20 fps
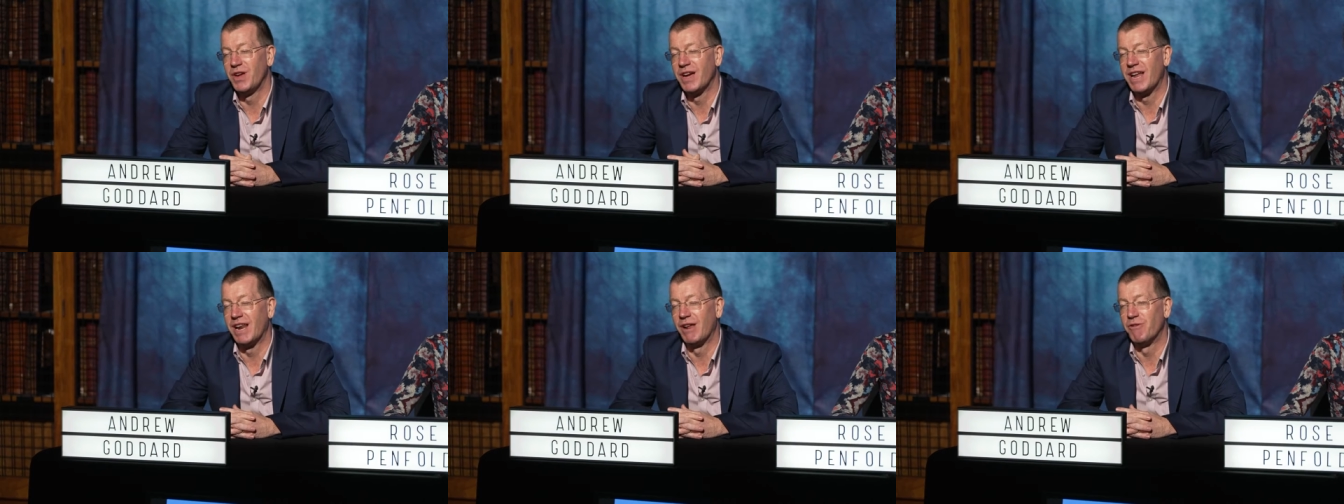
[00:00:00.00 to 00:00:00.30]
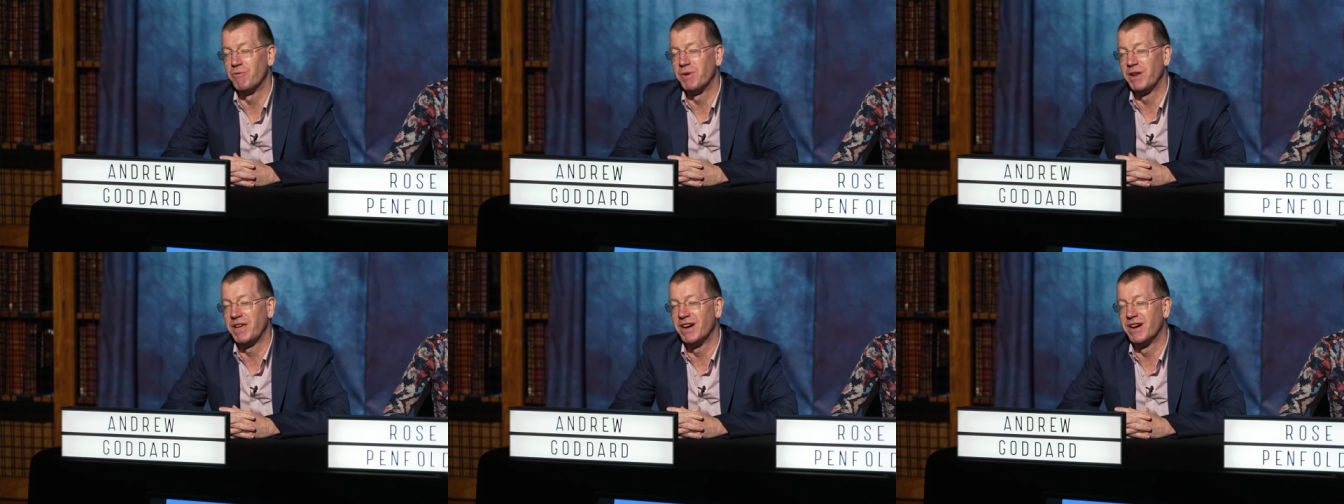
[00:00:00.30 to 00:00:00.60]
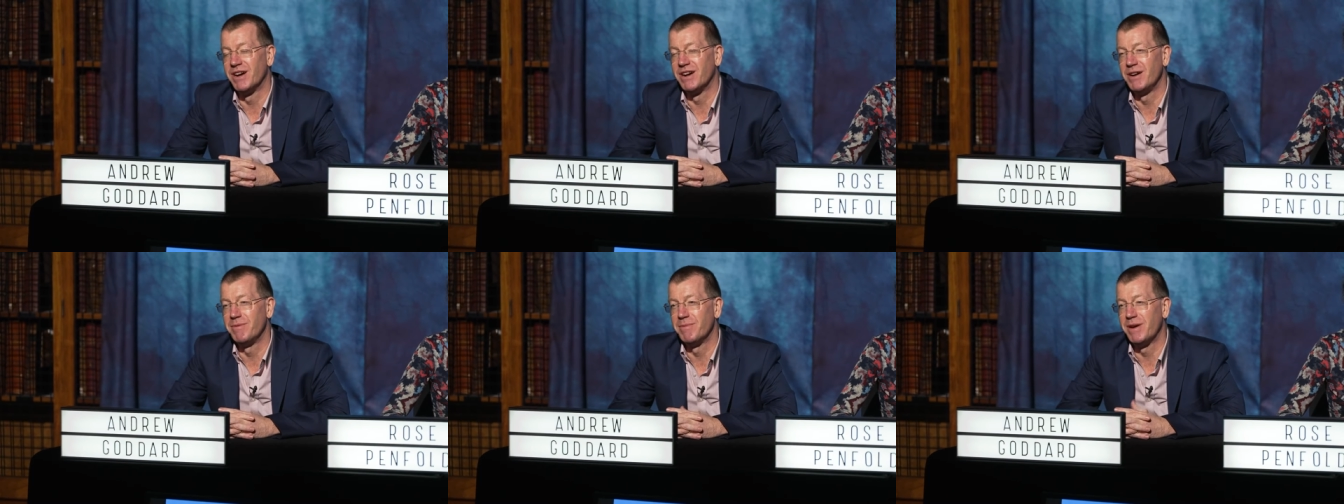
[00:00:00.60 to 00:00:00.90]
Hello, everybody.
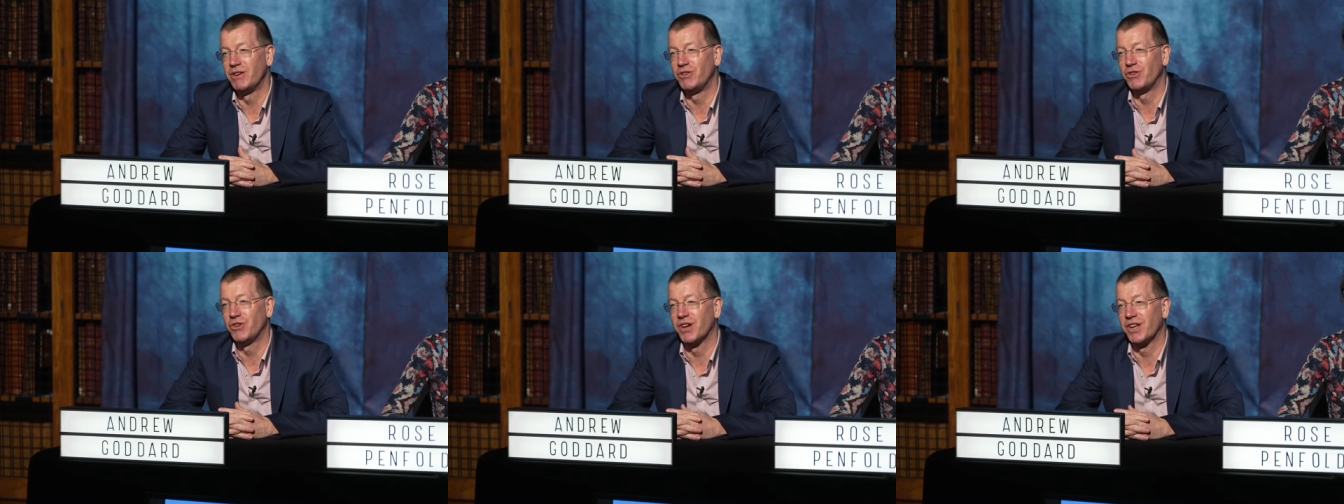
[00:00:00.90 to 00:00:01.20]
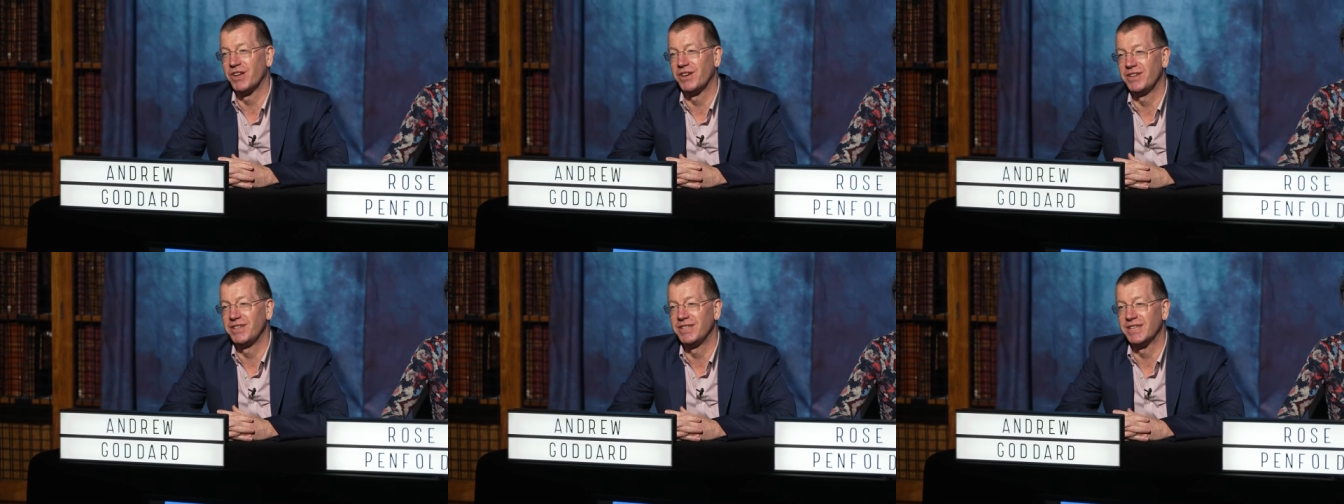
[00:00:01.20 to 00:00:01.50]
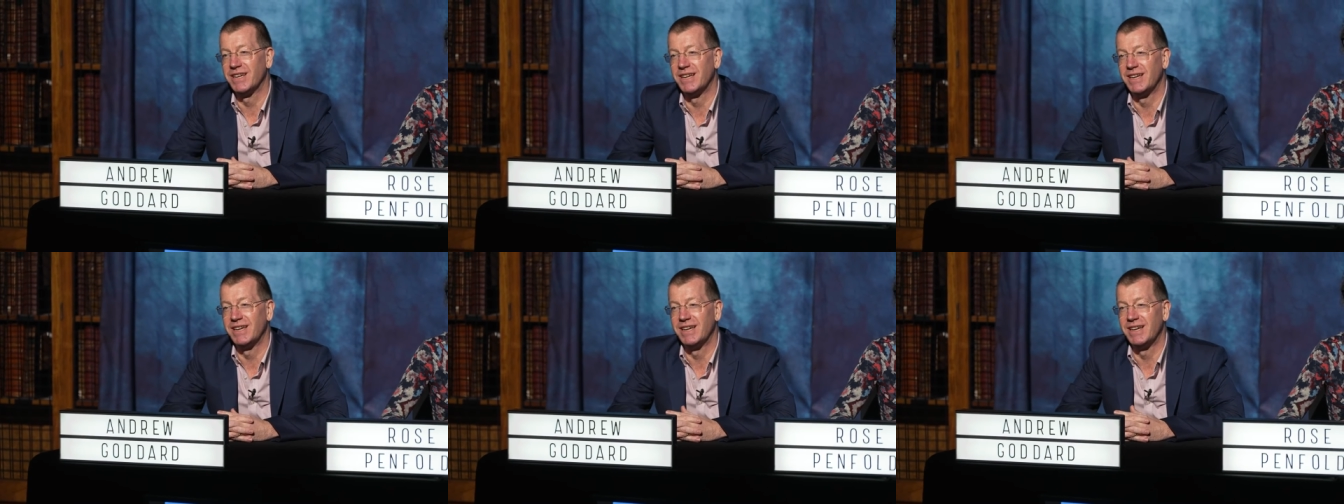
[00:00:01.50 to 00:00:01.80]
I'm Andrew Goddard.
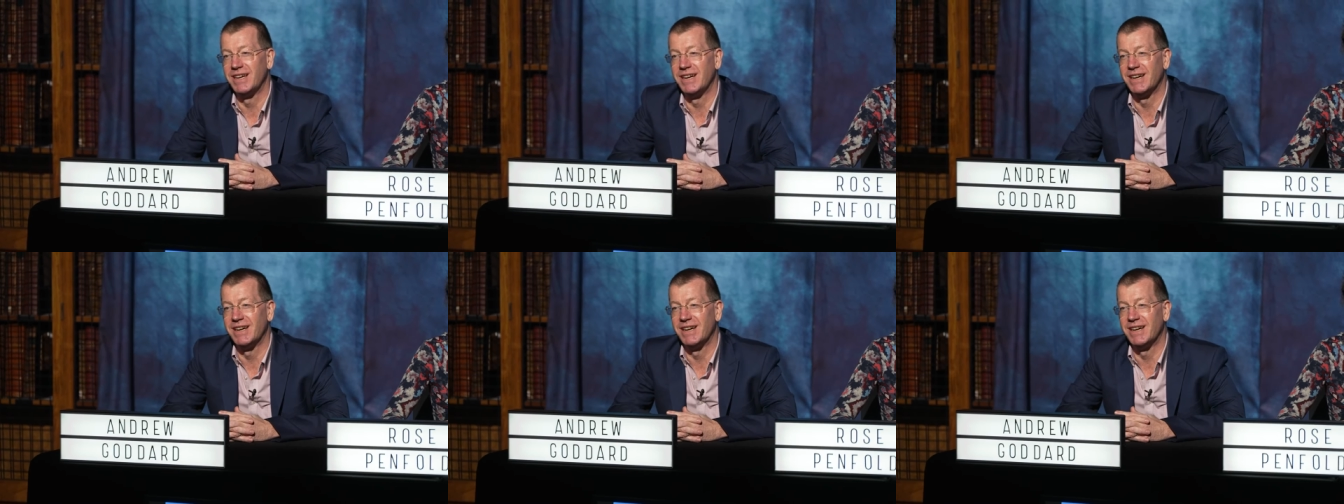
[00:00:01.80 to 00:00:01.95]
Uh,